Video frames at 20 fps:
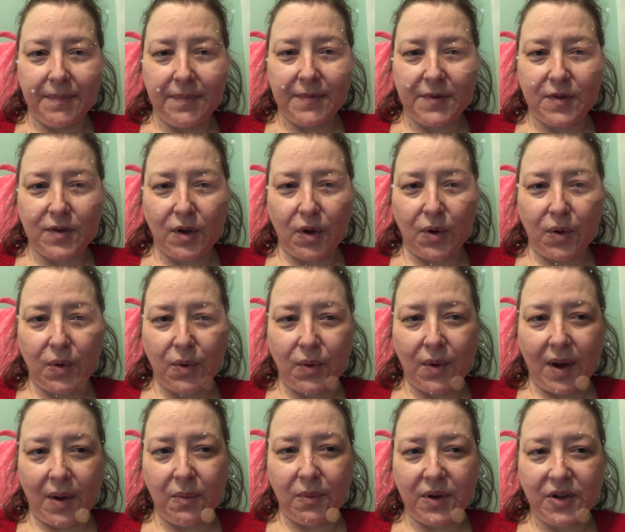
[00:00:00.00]
So
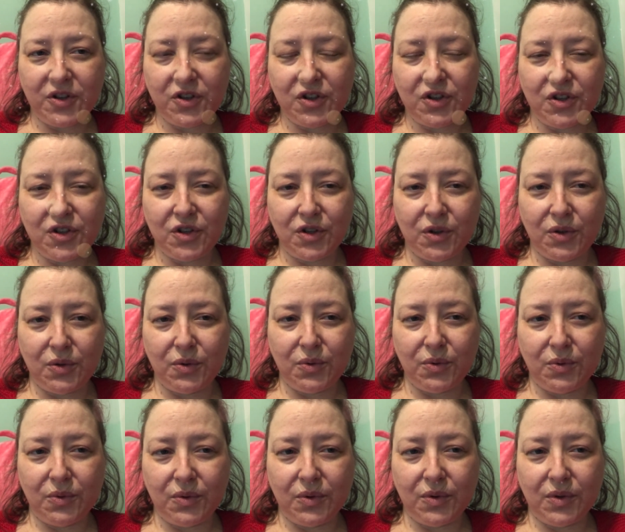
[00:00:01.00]
I want you
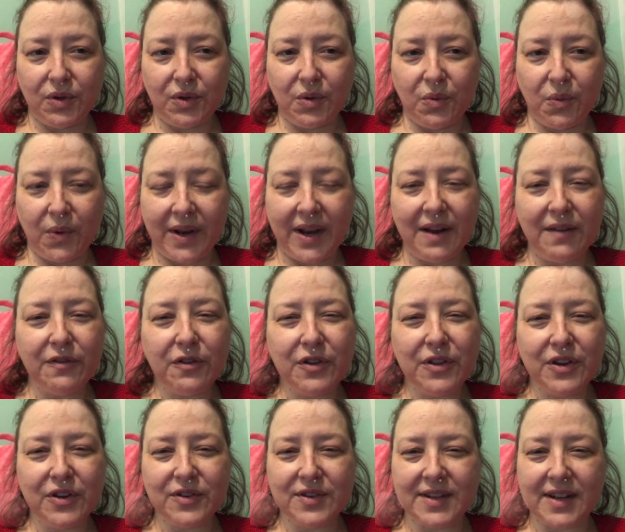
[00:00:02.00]
to, whenever
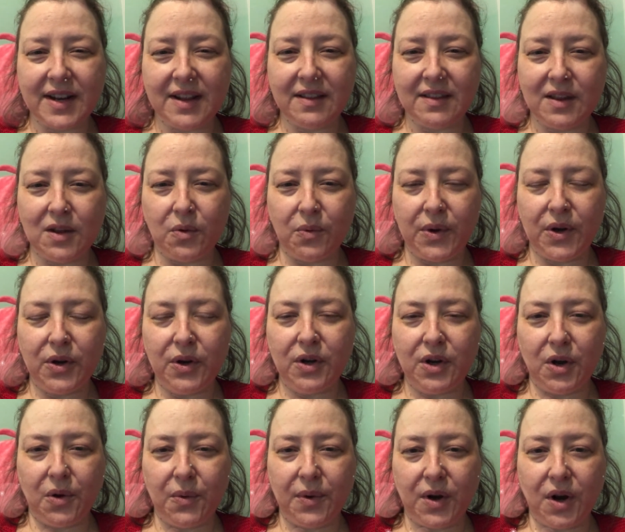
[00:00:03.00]
there's anything weird
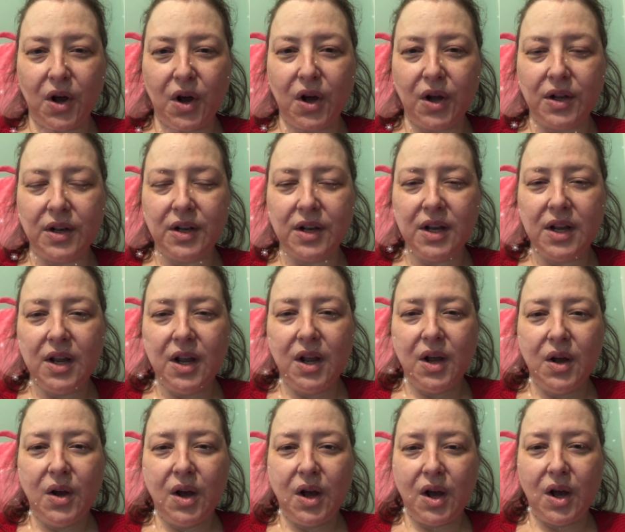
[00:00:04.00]
going on,
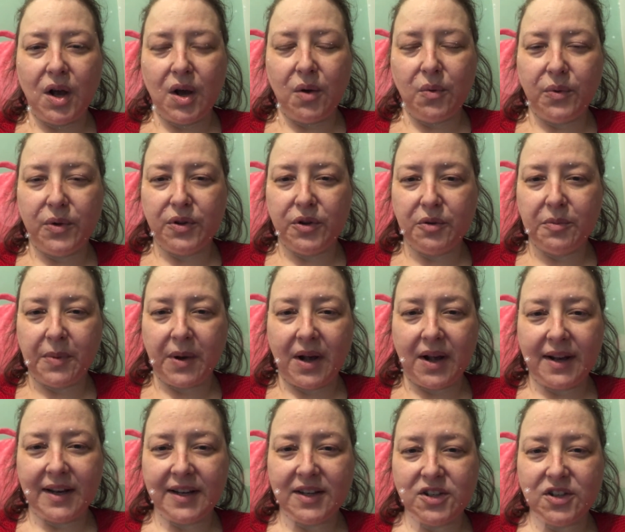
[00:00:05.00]
with your
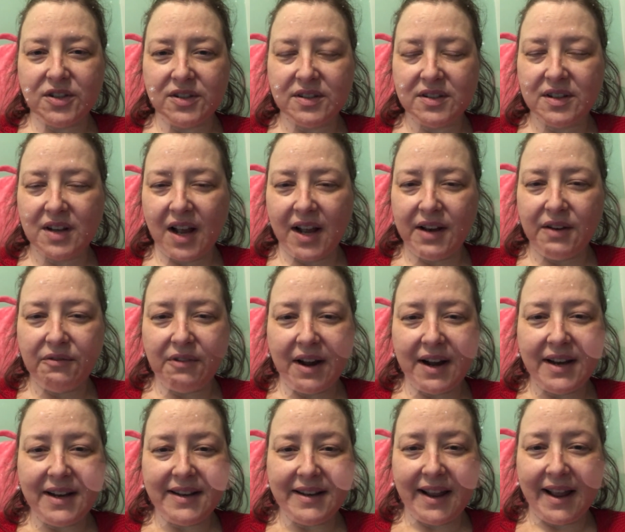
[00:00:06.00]
body, just kind of
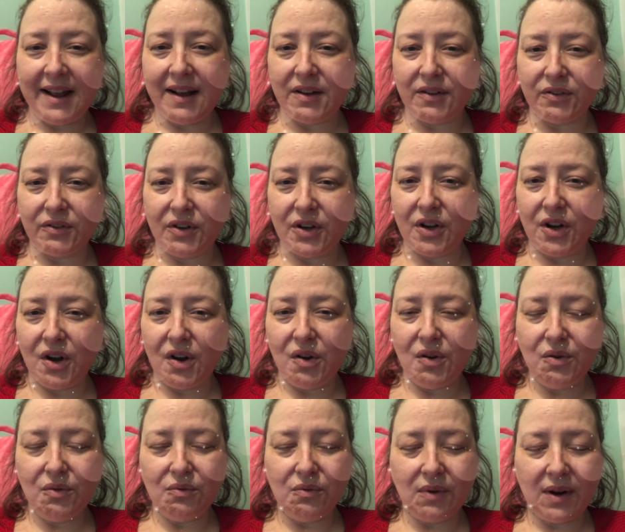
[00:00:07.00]
write it down, you
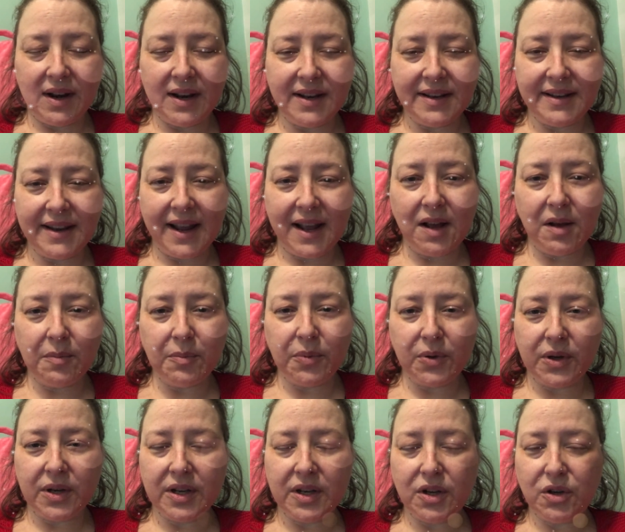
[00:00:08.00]
know, write it down,
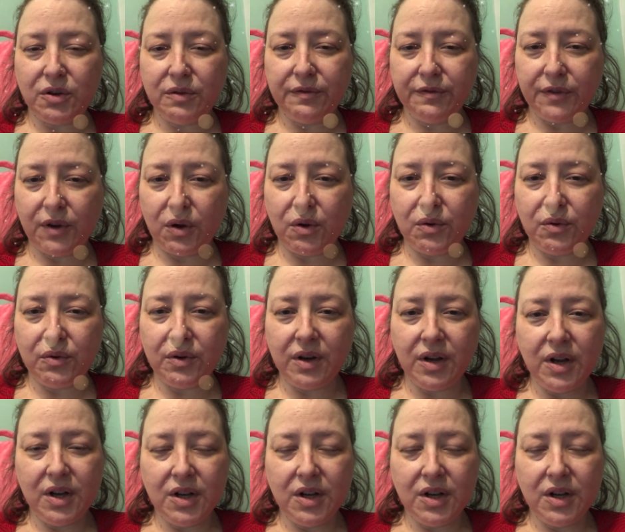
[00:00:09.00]
put it in your phone.